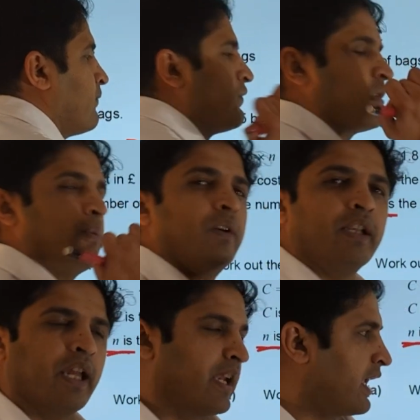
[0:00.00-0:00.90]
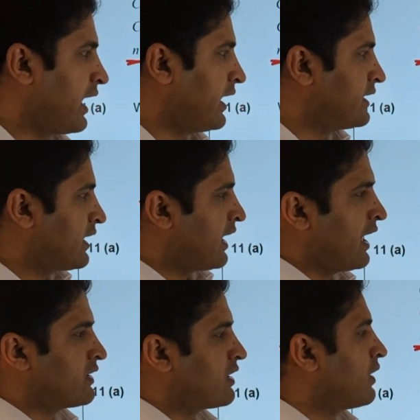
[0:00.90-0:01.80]
So we will get 9 as an
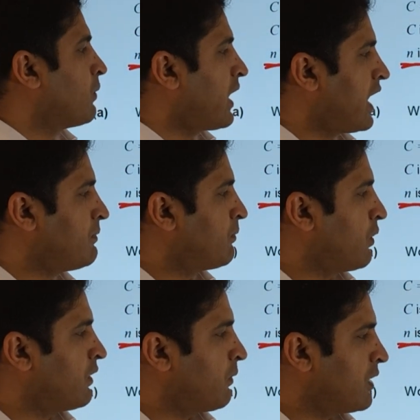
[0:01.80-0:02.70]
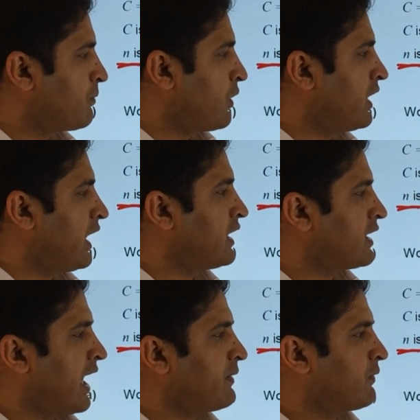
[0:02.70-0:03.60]
answer. 1.8
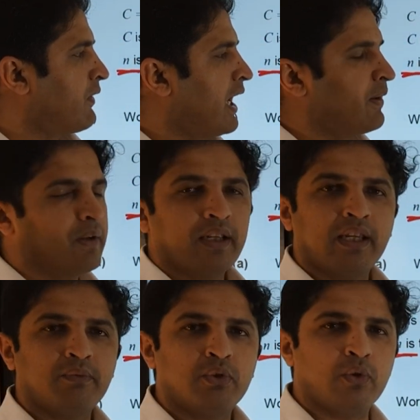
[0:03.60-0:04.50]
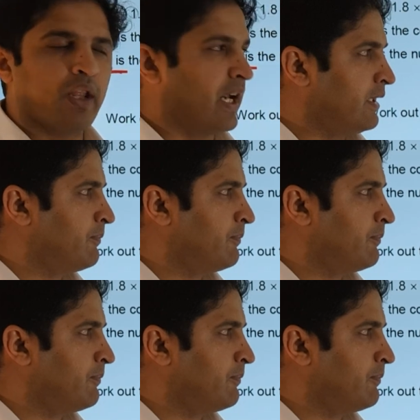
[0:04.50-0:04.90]
times 5 gives you 9.